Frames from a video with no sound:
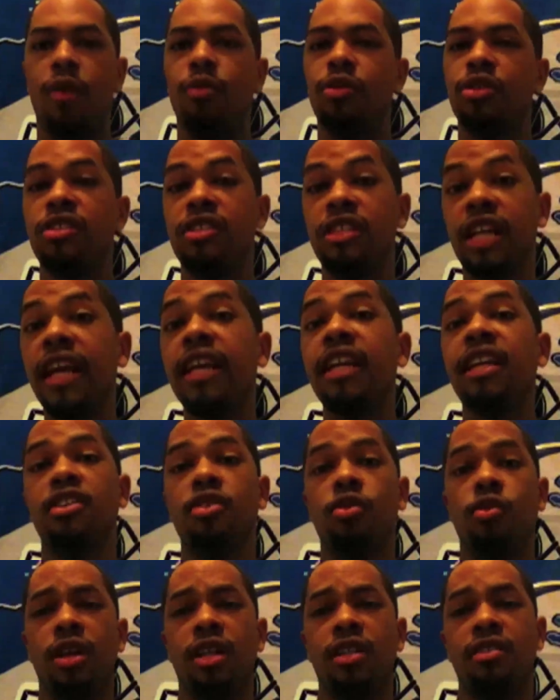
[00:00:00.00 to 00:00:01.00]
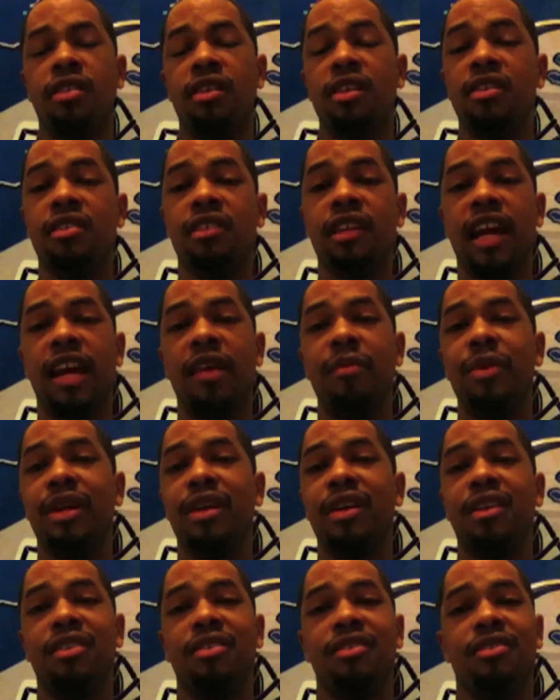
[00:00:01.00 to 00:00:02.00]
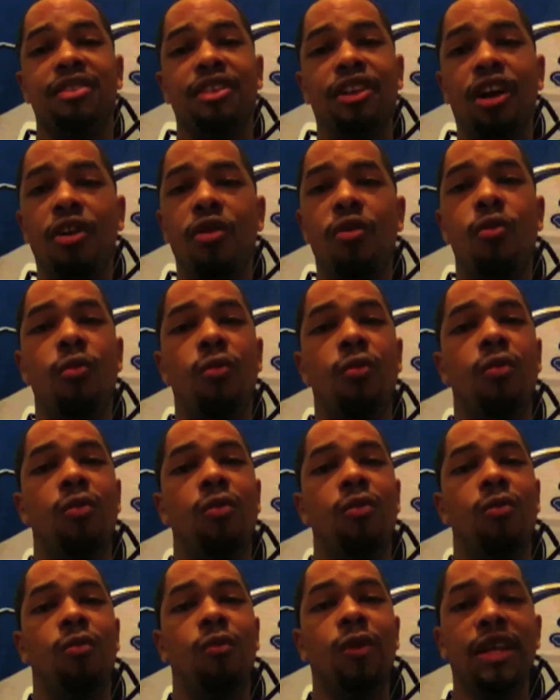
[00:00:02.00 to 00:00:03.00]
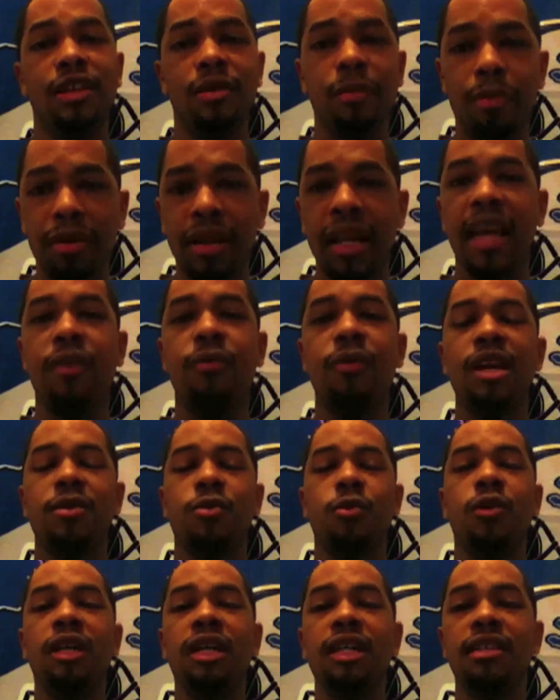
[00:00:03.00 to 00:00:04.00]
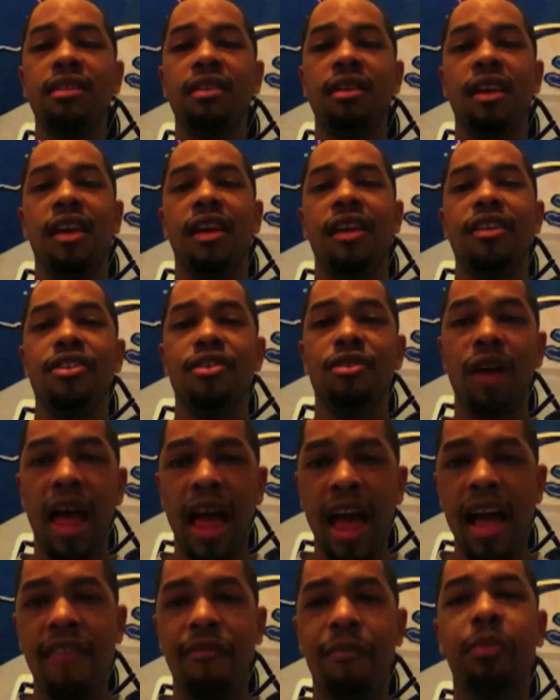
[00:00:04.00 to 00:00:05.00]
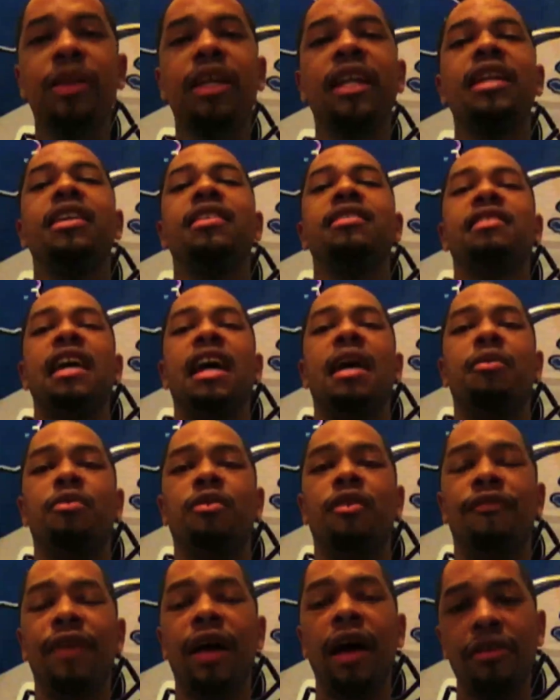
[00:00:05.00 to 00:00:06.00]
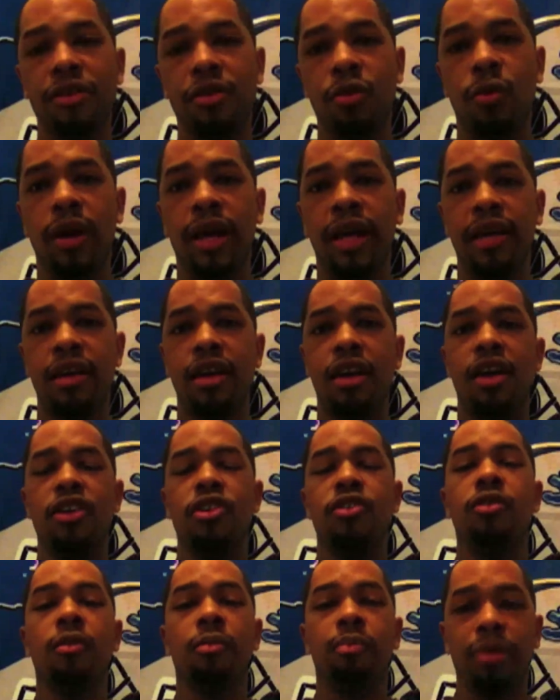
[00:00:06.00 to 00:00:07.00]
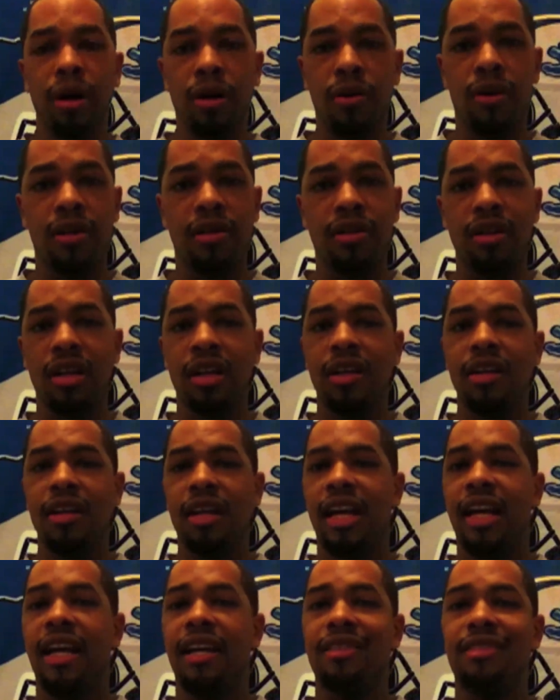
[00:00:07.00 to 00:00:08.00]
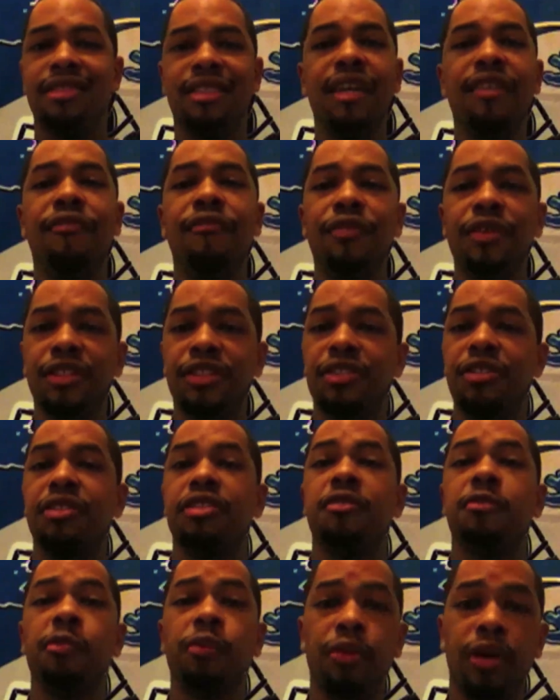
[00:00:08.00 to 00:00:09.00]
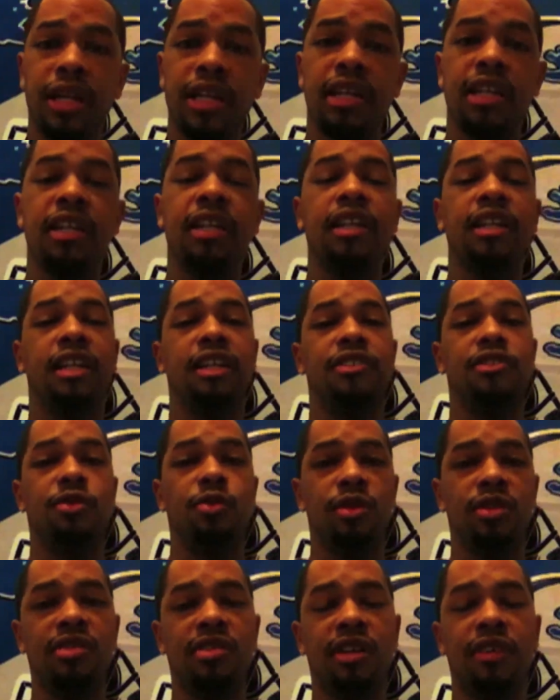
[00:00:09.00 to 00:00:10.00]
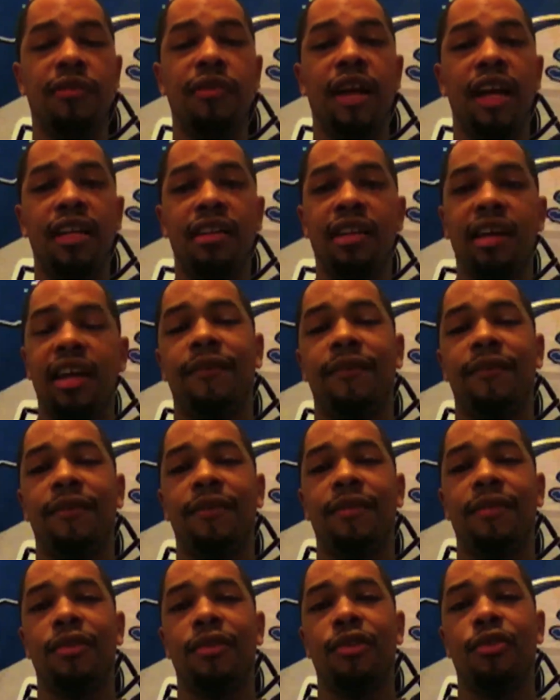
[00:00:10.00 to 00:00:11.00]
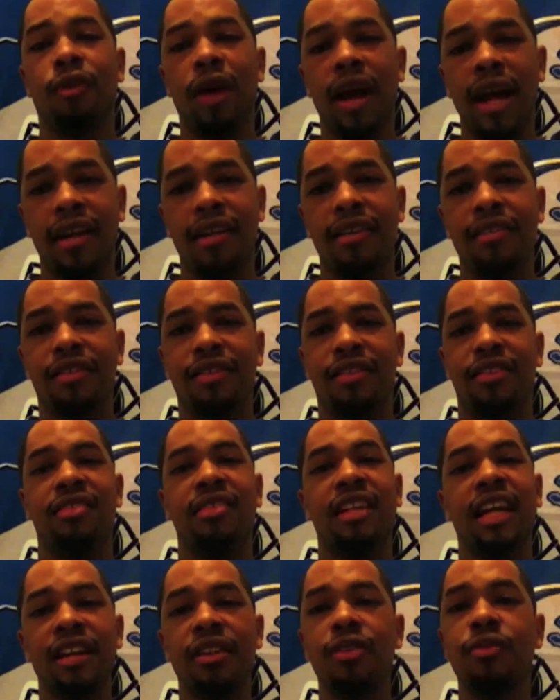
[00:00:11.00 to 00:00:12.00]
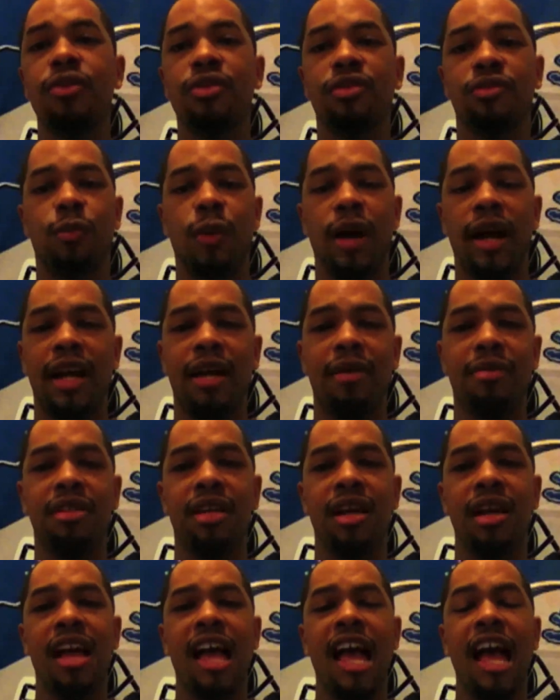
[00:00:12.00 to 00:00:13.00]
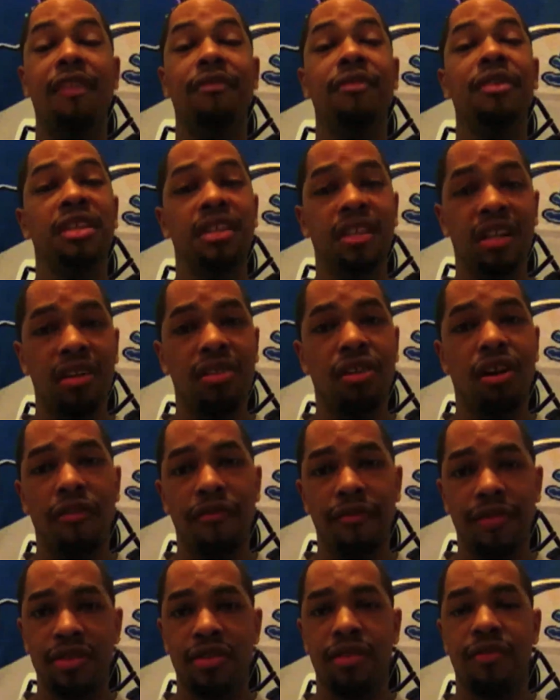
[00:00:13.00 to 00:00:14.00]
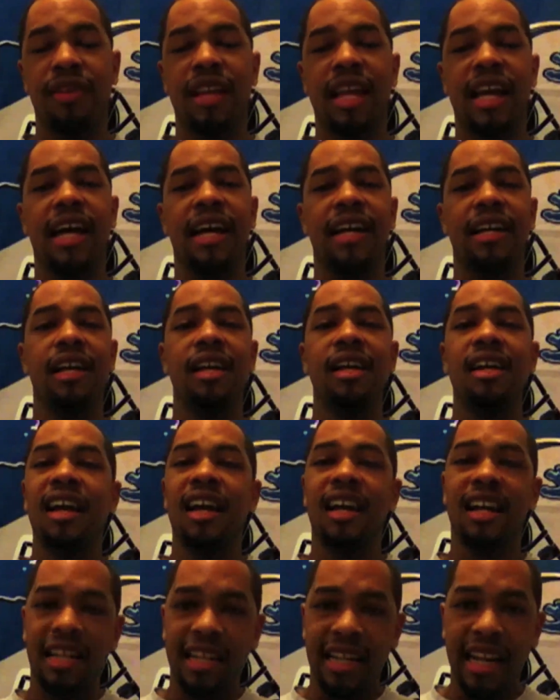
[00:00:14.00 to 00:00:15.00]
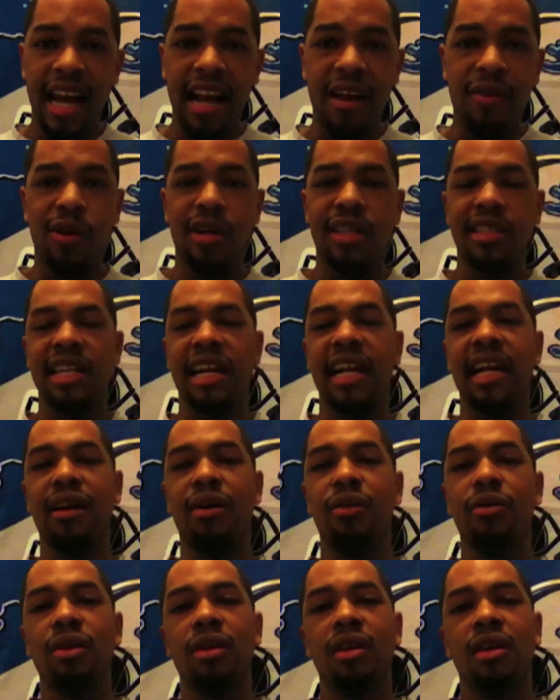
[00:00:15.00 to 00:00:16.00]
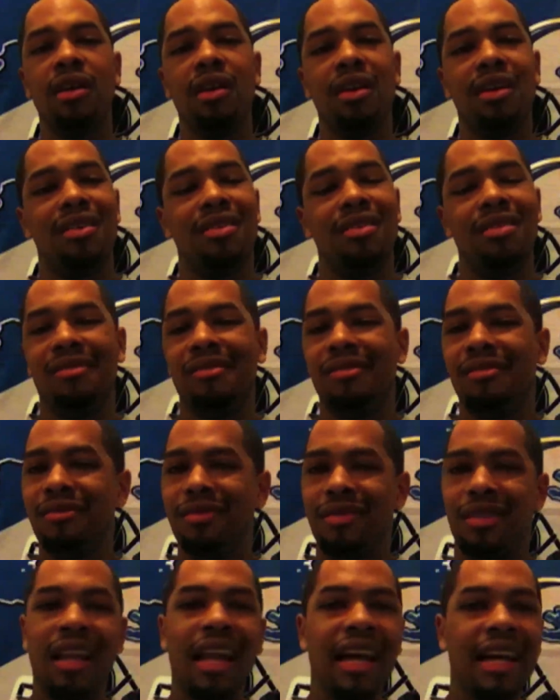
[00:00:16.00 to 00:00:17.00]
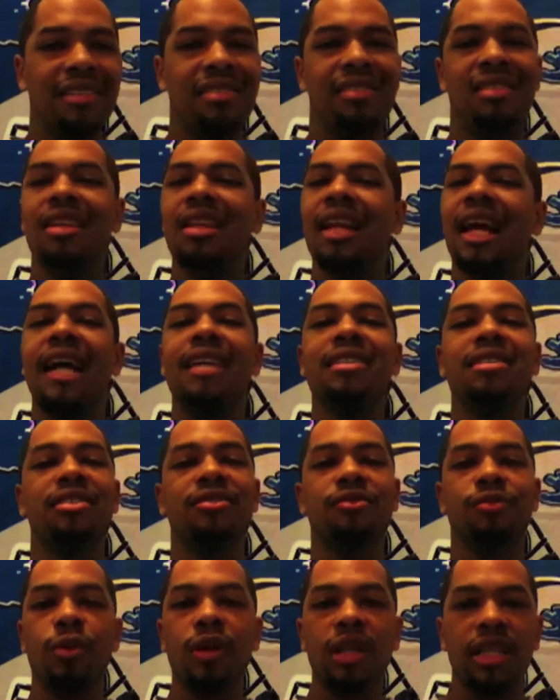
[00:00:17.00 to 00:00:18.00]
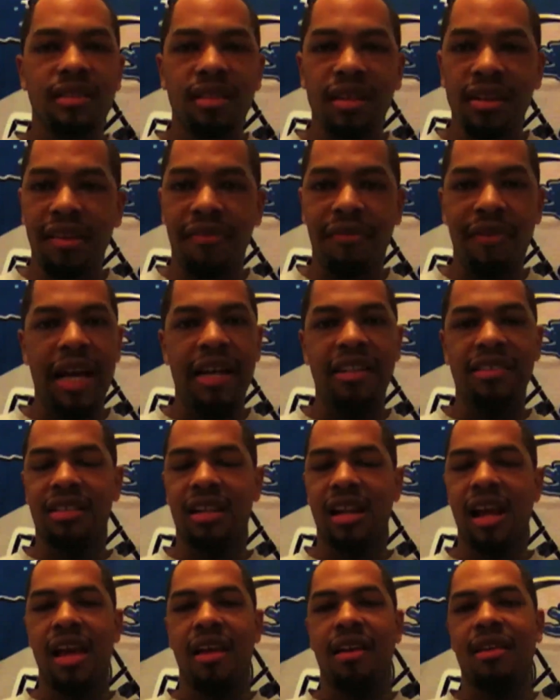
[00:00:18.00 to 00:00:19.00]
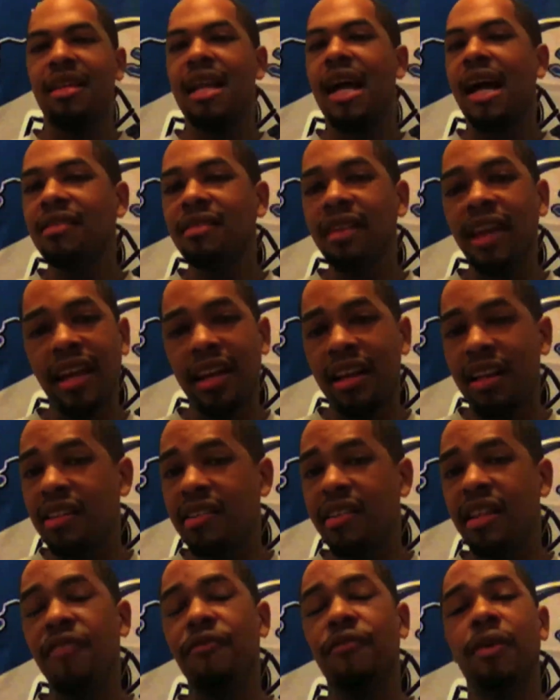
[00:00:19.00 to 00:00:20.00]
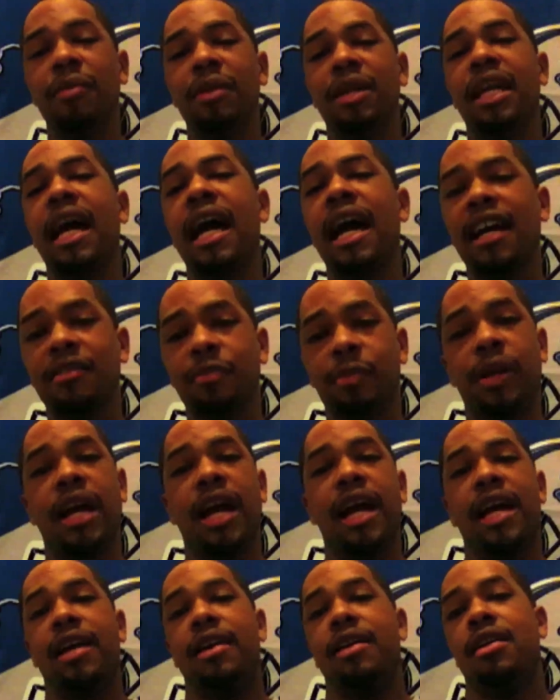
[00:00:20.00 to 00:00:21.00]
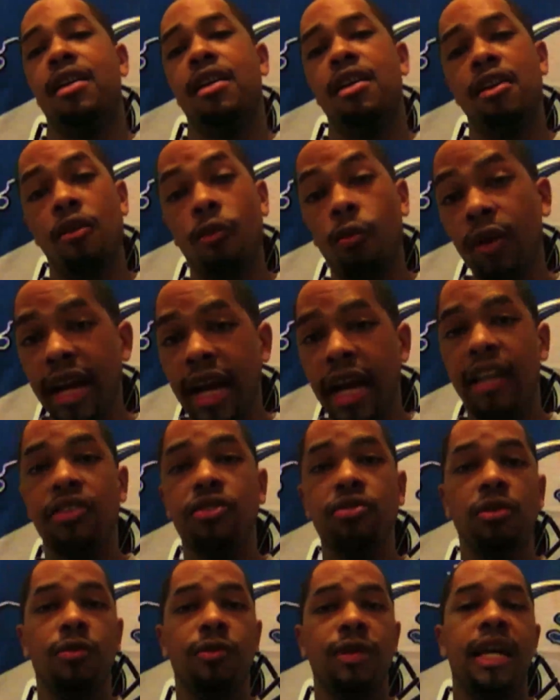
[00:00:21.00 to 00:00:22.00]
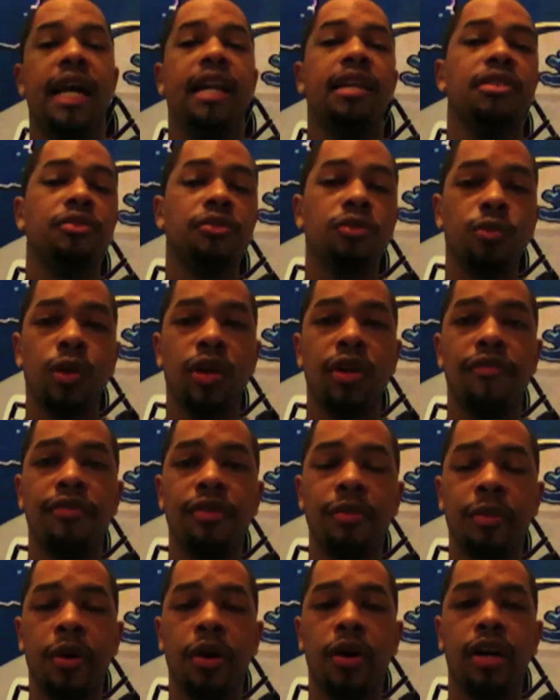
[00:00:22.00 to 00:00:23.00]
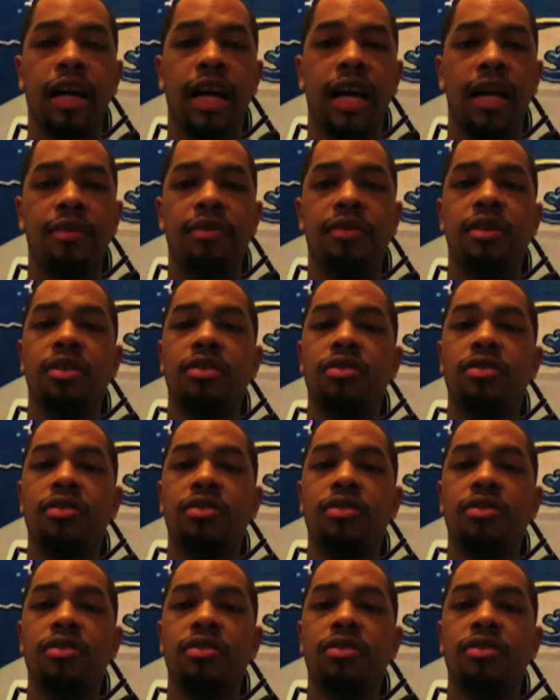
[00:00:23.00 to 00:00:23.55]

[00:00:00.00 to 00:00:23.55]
I was shaky going into this game because, when you play week one, you have plenty of time to evaluate your opponent. And Jeff Fisher is pretty good at doing stuff like that. Granted, the St. Louis Rams have a young offensive line, and a guy went down. The Lions D-line just really took advantage of that. Not taking anything from the guys, but hey, we got to do what we got to do to win football games.